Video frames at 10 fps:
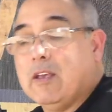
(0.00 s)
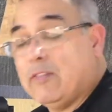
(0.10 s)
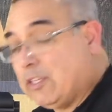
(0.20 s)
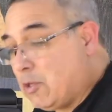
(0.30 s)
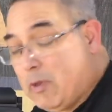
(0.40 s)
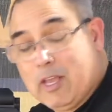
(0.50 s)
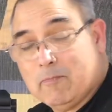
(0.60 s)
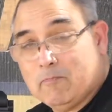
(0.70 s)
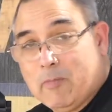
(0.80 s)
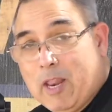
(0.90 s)
That's going to be it.
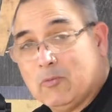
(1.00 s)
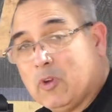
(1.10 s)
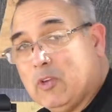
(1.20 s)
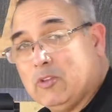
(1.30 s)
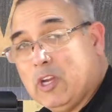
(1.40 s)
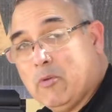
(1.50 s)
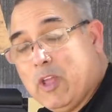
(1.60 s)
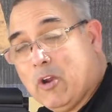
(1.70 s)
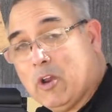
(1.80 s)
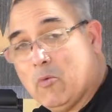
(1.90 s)
My name is Rick Hutzer here with
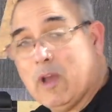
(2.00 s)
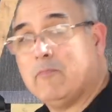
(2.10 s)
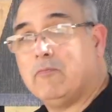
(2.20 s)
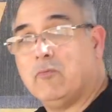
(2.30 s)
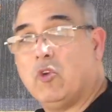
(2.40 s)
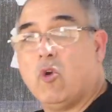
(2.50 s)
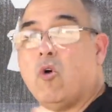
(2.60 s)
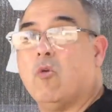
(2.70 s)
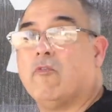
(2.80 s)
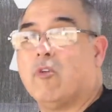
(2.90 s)
Airgun Web, your
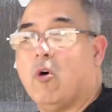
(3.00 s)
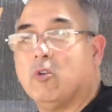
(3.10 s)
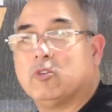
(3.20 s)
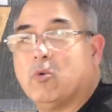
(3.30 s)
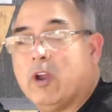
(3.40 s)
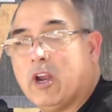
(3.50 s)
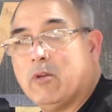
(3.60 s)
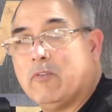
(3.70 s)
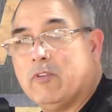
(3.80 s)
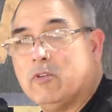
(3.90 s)
home for old school
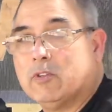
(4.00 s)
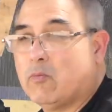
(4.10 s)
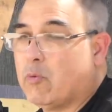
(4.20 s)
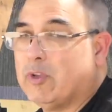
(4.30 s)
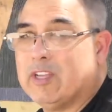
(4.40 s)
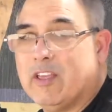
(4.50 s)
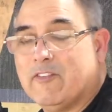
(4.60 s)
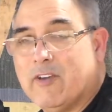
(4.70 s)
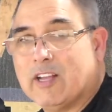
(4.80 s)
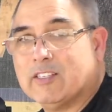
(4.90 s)
airgun reviews and where we tell you the
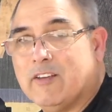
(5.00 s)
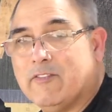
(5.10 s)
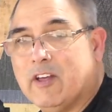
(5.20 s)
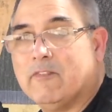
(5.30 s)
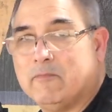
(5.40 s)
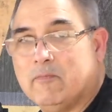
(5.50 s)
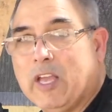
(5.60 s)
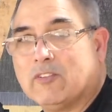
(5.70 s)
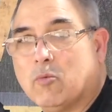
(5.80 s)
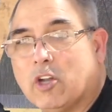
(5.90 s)
facts, not fluff.
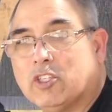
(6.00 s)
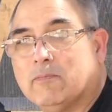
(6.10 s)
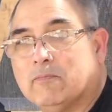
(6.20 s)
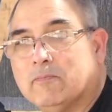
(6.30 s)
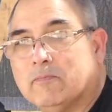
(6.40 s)
Thanks for watching.